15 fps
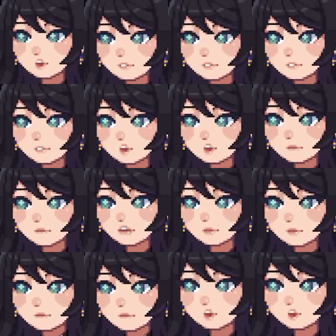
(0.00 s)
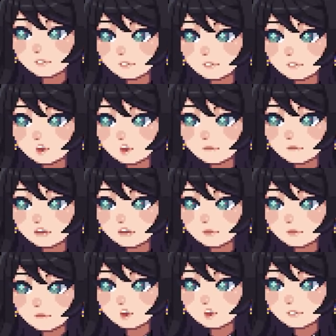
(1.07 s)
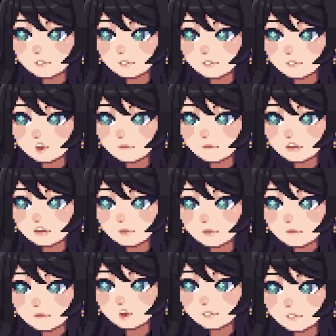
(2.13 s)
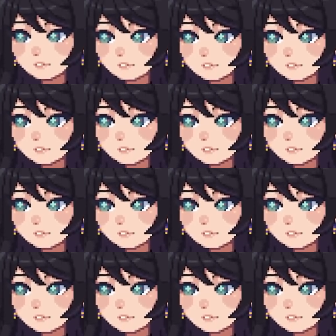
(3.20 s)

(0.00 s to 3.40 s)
And now what I'm going to do with Gallagher is just